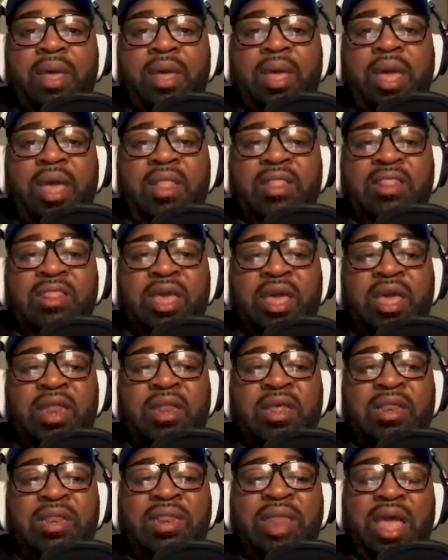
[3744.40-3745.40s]
And
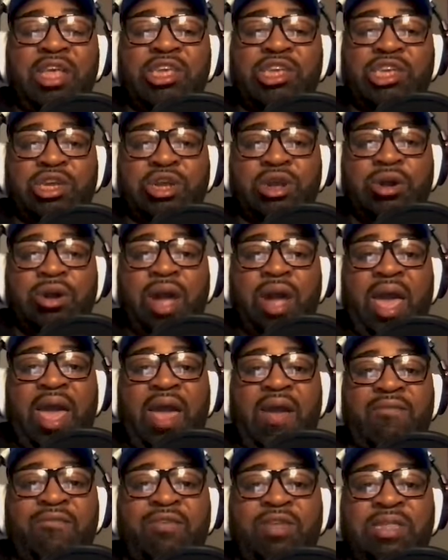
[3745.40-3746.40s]
then next year, I
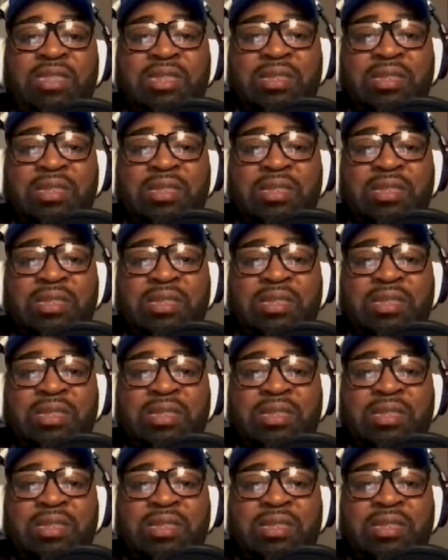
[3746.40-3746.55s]
have